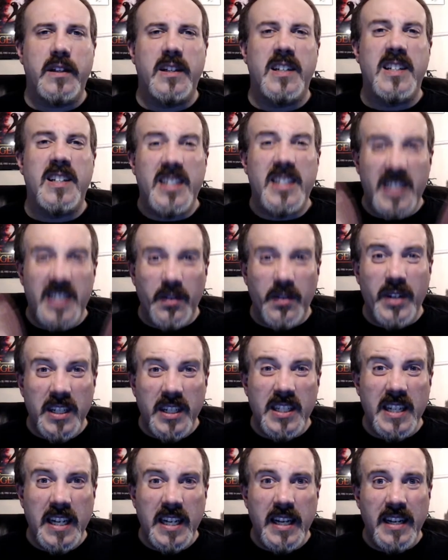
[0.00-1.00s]

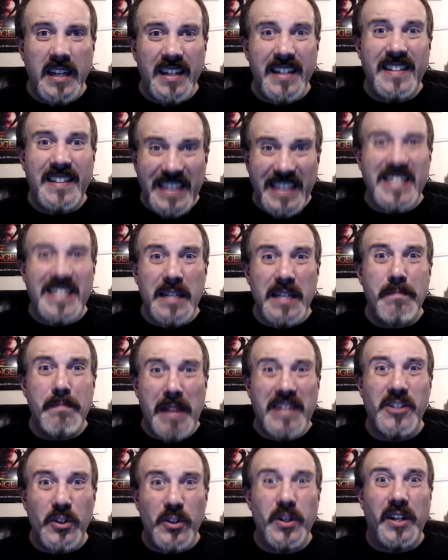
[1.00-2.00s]
Seriously? This is the best
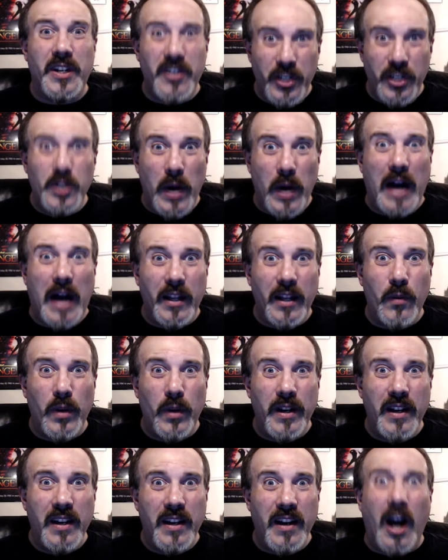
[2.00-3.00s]
you can do, Hollywood?
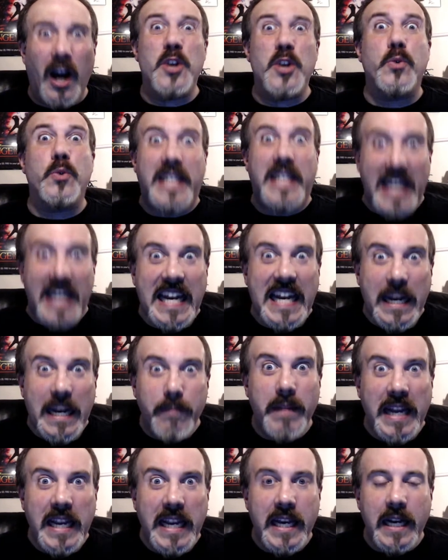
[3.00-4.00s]
Are you kidding
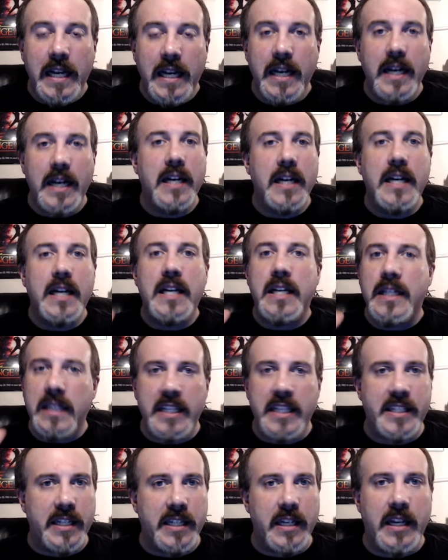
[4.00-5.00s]
me?
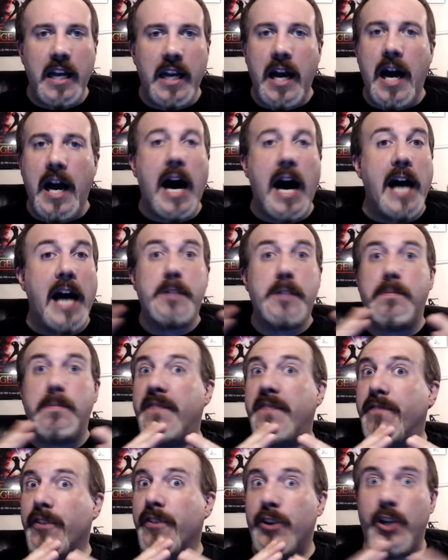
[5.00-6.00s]
Listen, I speak
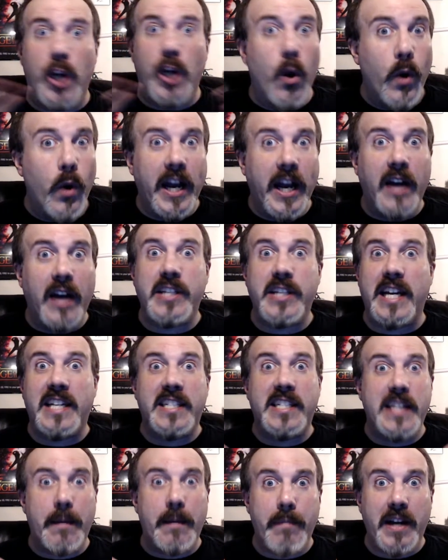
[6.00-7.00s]
for no one else
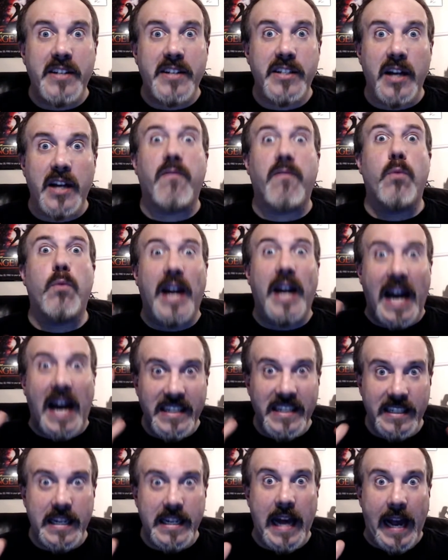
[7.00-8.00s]
except myself when I
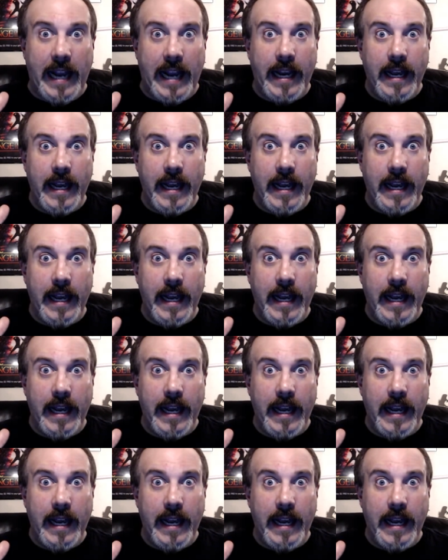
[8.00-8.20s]
say,